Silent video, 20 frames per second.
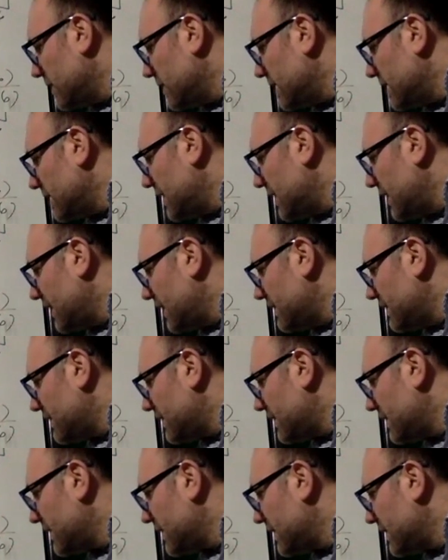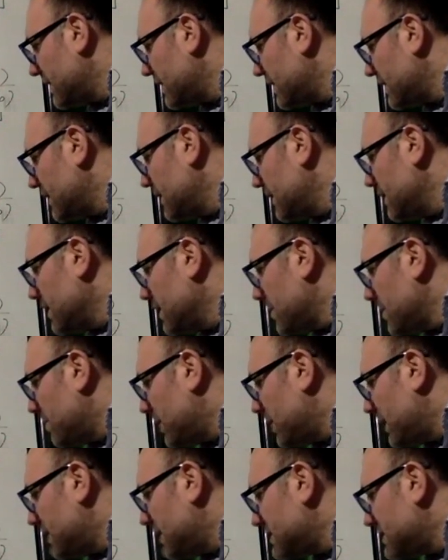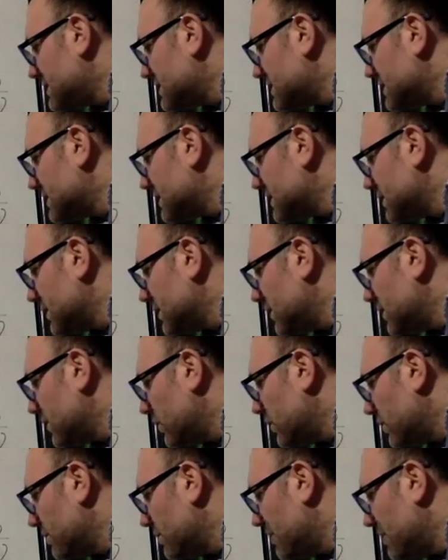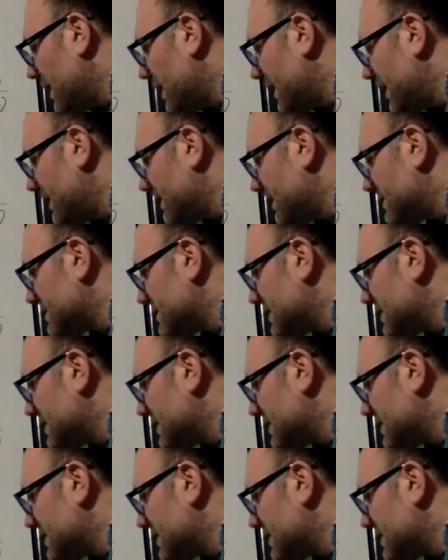to get plus or minus